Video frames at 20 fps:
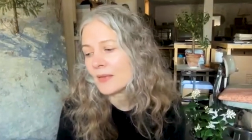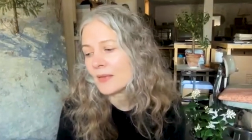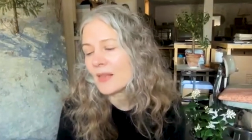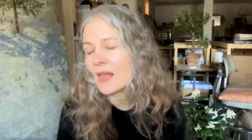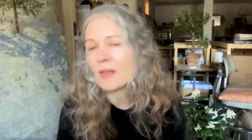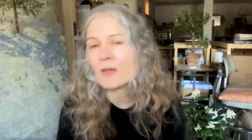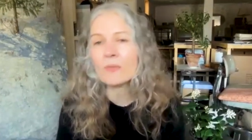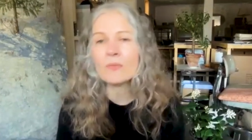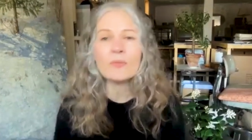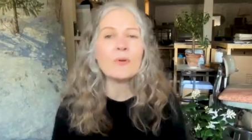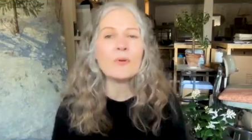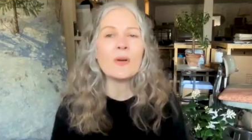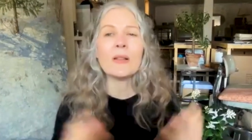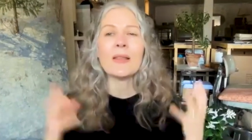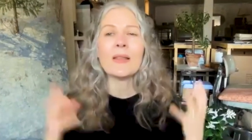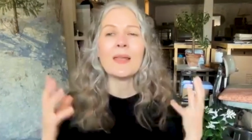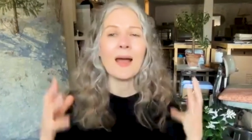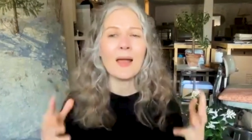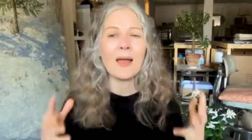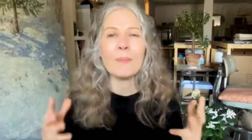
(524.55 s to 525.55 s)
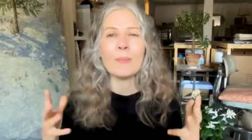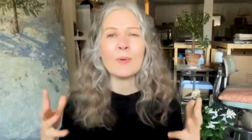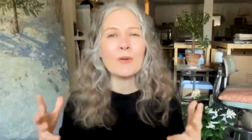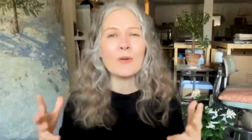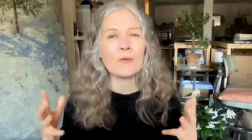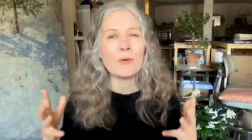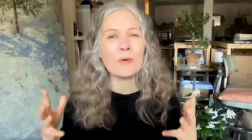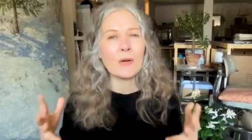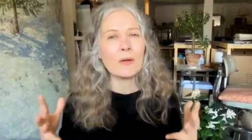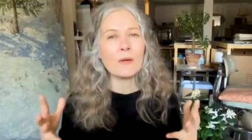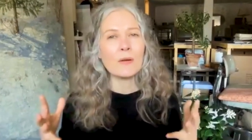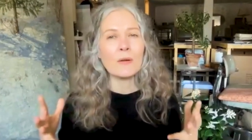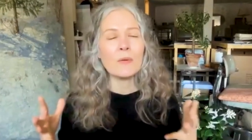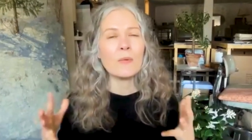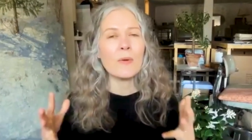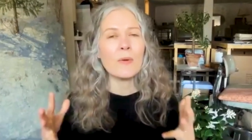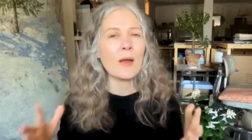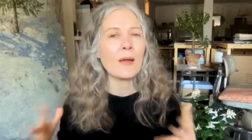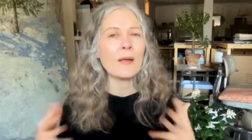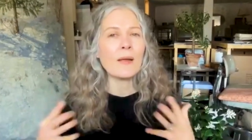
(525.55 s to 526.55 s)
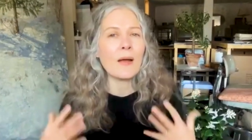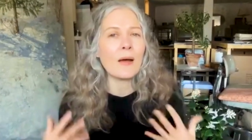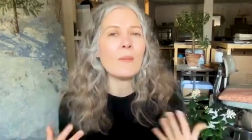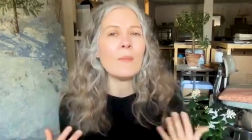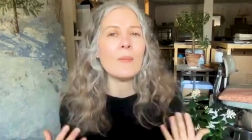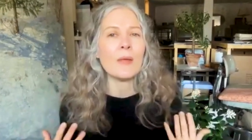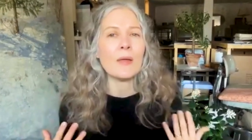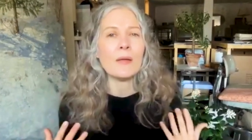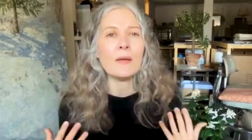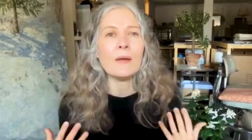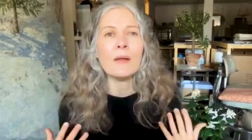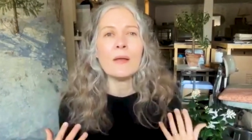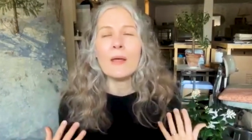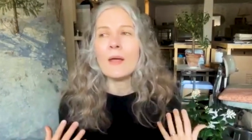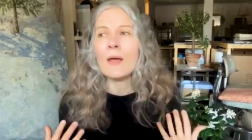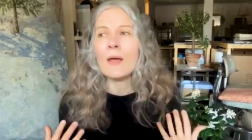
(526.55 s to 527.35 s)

like really hypercritical when i come in